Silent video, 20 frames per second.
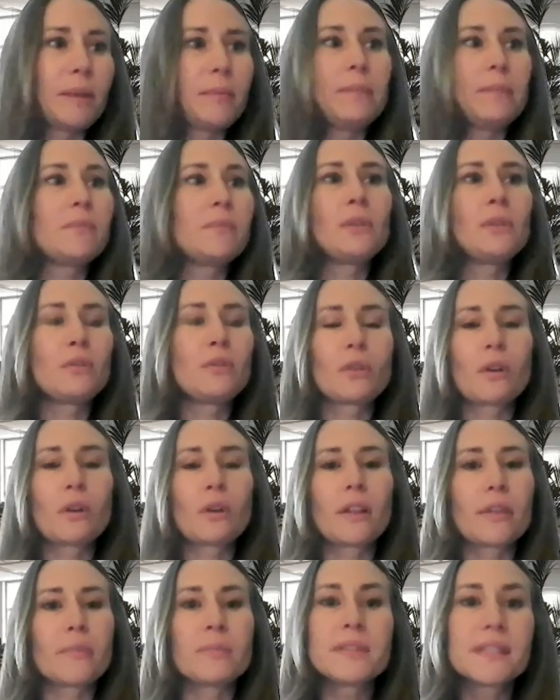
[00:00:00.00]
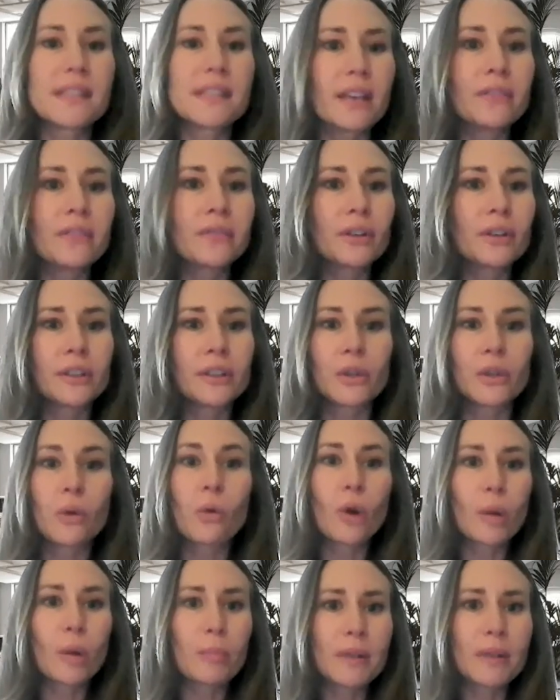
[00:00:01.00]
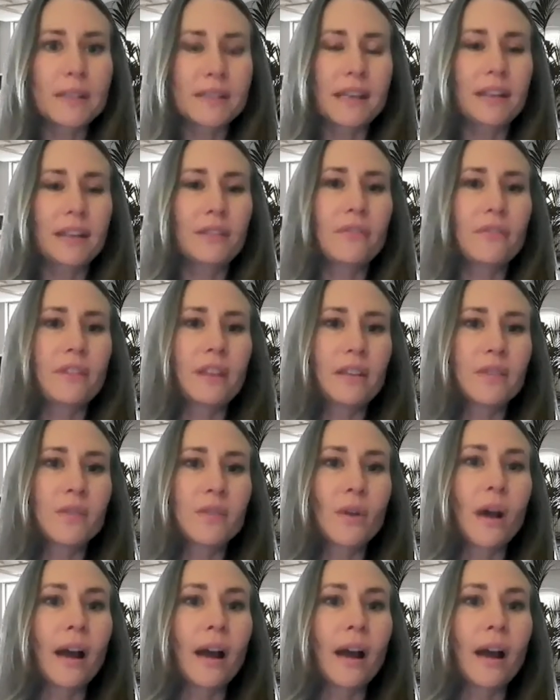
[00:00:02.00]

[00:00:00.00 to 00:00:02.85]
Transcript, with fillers: maybe you could call them safer on the corporate side of things.